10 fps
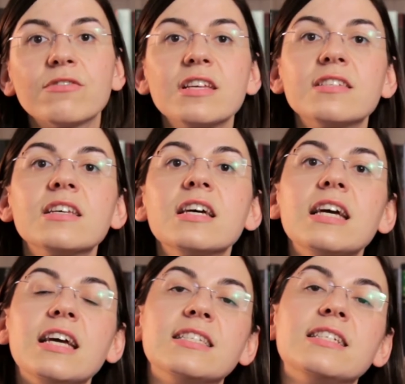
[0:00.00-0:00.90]
This
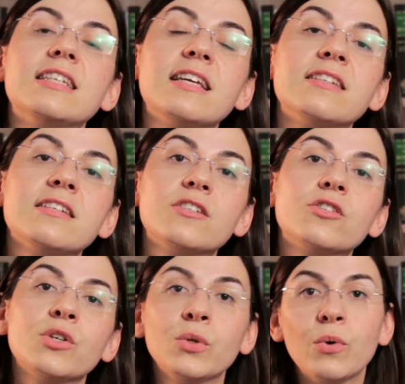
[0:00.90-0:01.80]
is intended
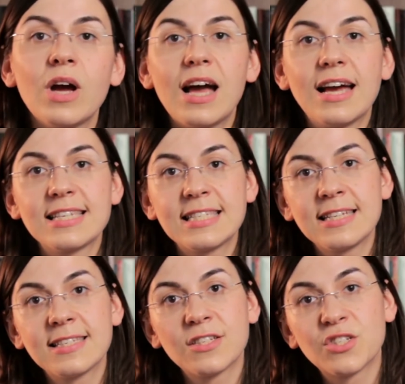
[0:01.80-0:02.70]
to
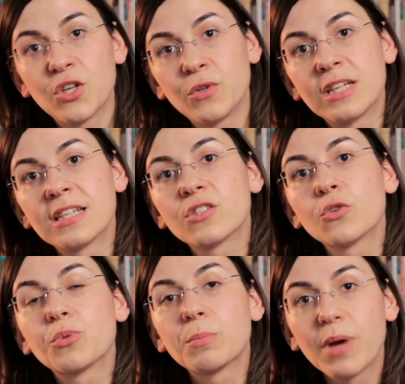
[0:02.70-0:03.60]
assist students
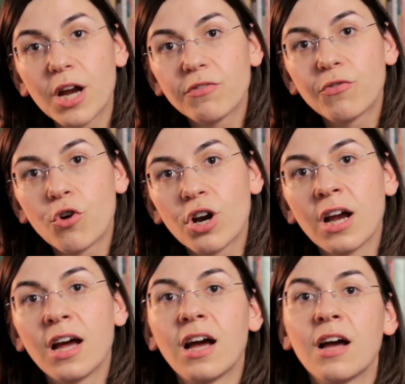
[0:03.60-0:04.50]
to prepare for
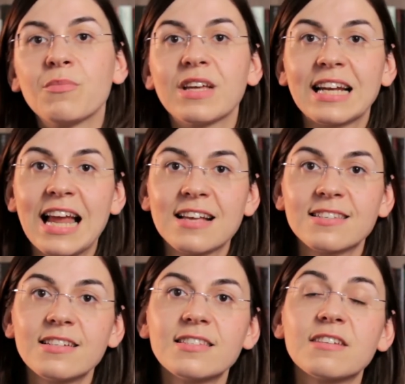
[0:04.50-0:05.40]
the
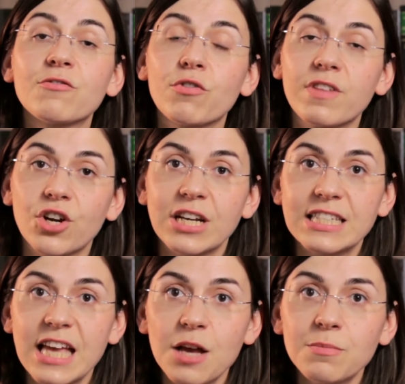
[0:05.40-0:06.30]
classes and for their
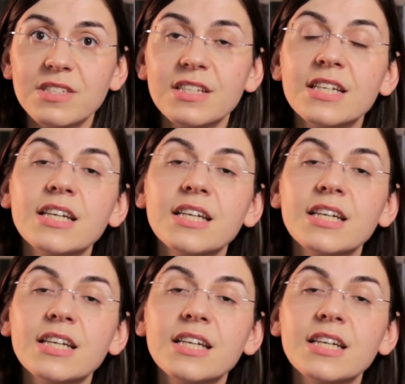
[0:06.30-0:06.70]
exams.